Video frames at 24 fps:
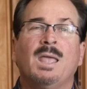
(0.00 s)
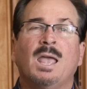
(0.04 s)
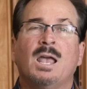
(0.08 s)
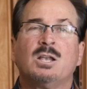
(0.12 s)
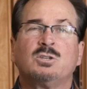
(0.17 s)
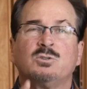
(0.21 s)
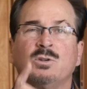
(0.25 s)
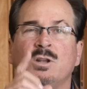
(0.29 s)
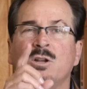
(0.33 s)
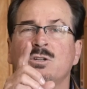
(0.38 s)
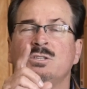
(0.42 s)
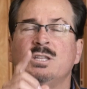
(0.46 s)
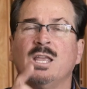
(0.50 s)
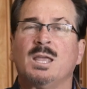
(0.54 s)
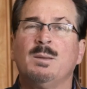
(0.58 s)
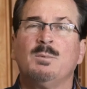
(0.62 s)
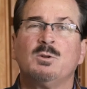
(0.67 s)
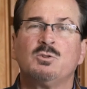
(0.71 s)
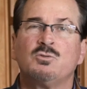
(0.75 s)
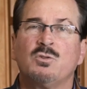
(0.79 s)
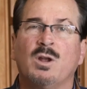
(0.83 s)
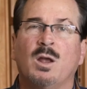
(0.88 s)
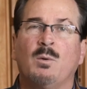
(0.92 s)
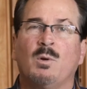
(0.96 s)
And so here's the
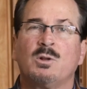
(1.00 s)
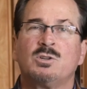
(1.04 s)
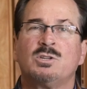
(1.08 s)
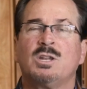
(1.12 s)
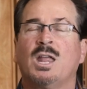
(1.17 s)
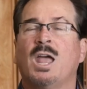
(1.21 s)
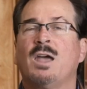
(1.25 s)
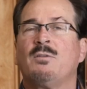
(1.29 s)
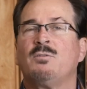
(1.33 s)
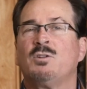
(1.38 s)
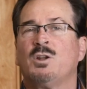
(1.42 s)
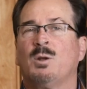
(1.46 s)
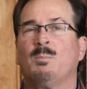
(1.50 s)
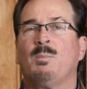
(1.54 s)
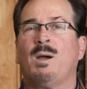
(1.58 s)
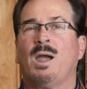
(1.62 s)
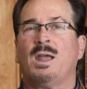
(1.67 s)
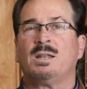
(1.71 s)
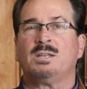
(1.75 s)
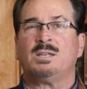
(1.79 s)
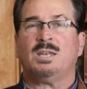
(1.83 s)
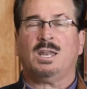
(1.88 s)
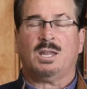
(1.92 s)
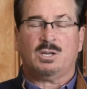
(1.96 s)
imagery I want you to have in your
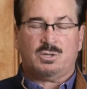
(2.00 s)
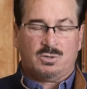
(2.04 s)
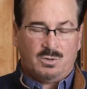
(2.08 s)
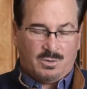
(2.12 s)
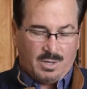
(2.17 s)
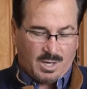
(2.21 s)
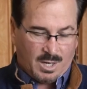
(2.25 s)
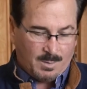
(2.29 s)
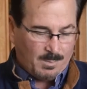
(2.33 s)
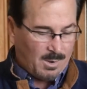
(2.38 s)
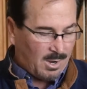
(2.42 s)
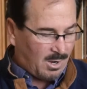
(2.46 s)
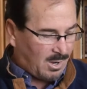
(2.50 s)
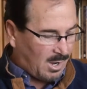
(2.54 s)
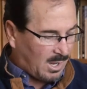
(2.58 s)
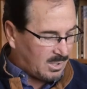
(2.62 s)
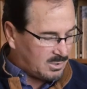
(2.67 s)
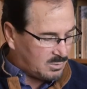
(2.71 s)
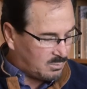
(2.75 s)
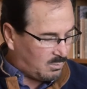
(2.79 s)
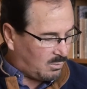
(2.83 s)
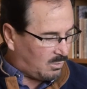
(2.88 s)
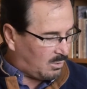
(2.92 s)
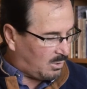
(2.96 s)
mind today as you think about
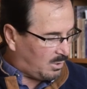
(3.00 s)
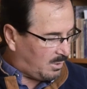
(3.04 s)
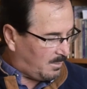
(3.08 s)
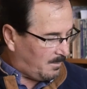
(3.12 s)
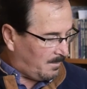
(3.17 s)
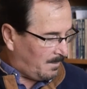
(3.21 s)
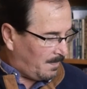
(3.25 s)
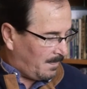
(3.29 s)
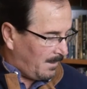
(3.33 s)
God's word.